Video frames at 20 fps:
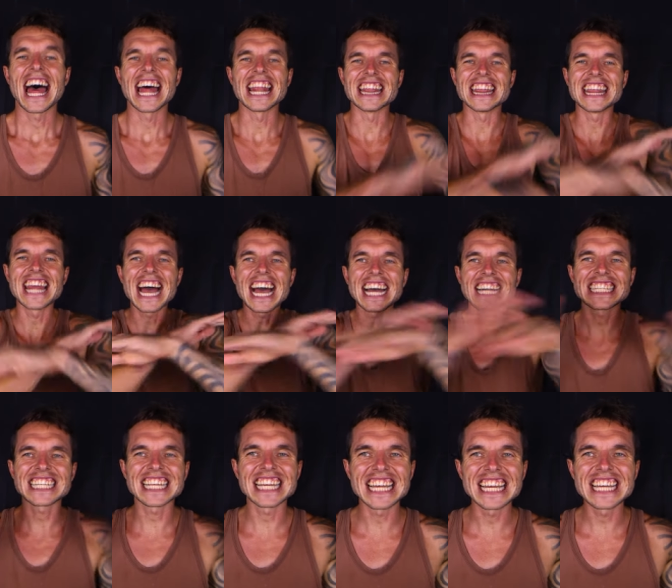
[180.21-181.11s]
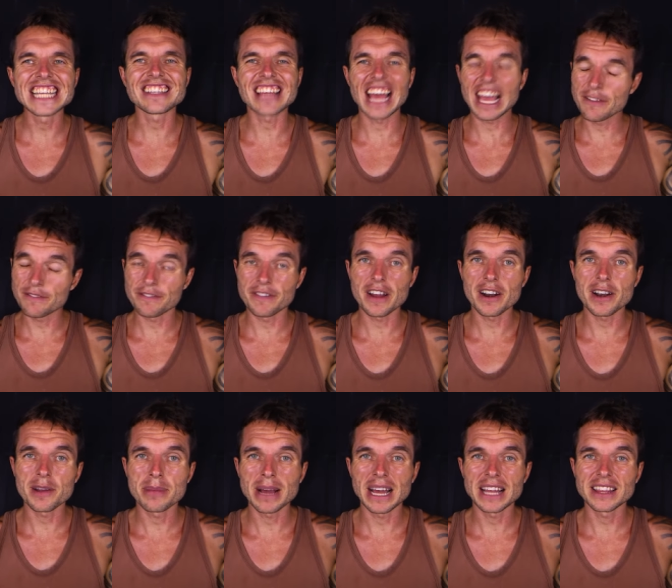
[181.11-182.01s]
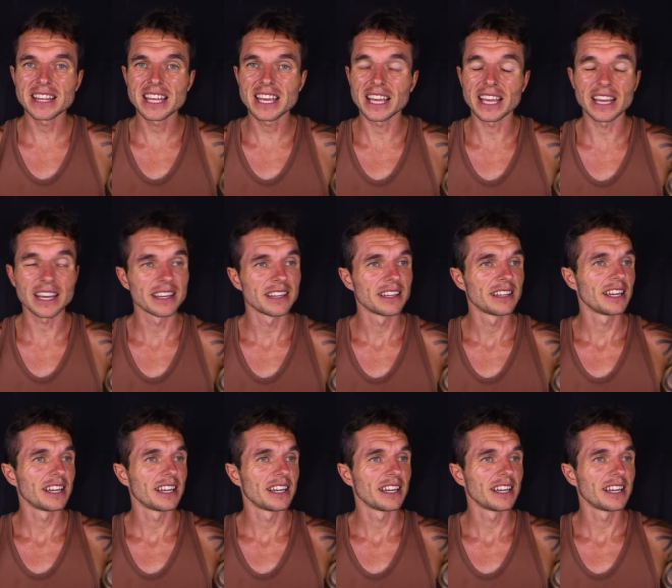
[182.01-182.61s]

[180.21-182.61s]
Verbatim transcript: And that is a very bad thing.